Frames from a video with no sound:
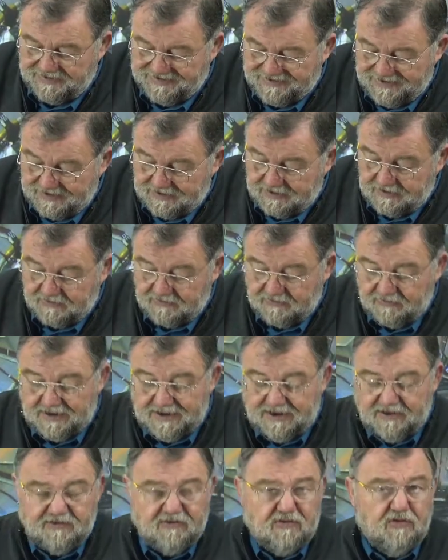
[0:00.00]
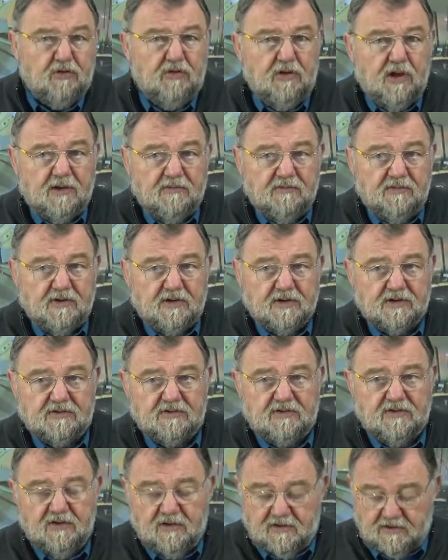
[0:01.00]
when it's thinner, for
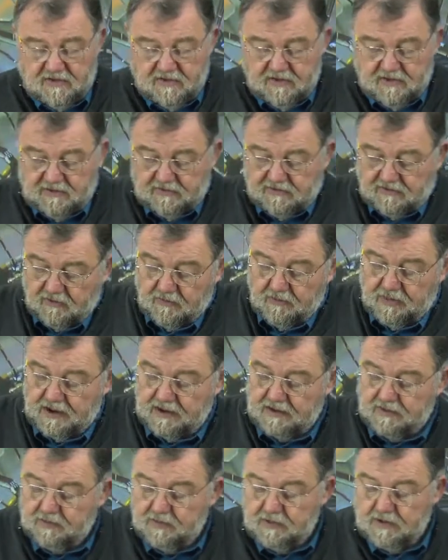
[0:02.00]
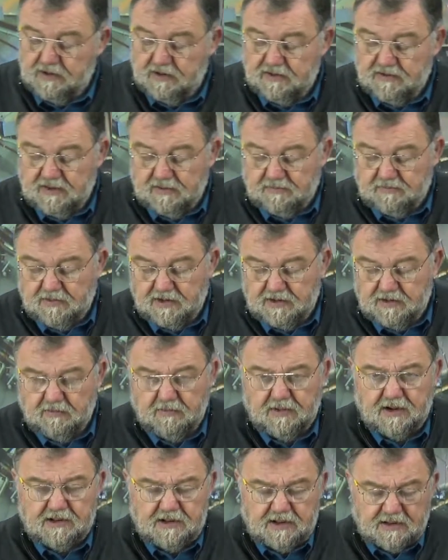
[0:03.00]
example I've brought along my magna card from
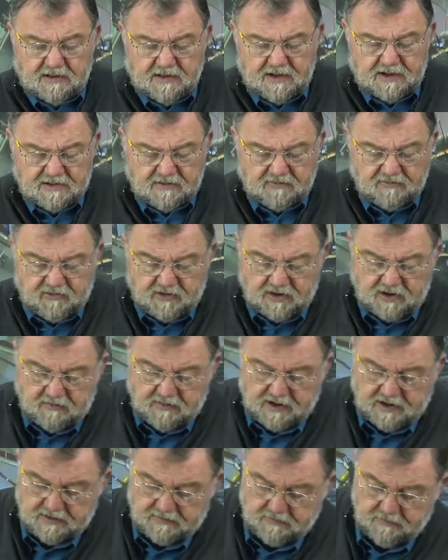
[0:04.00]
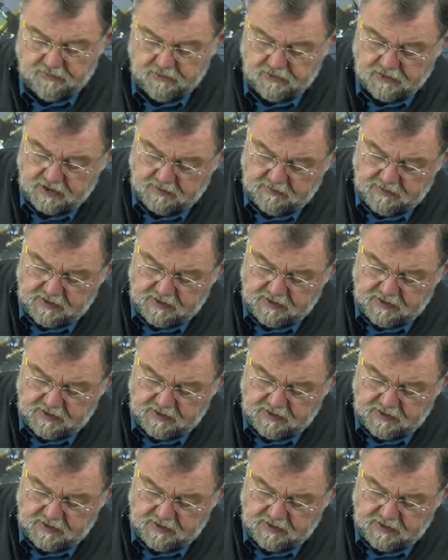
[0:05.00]
my old pocket calculator,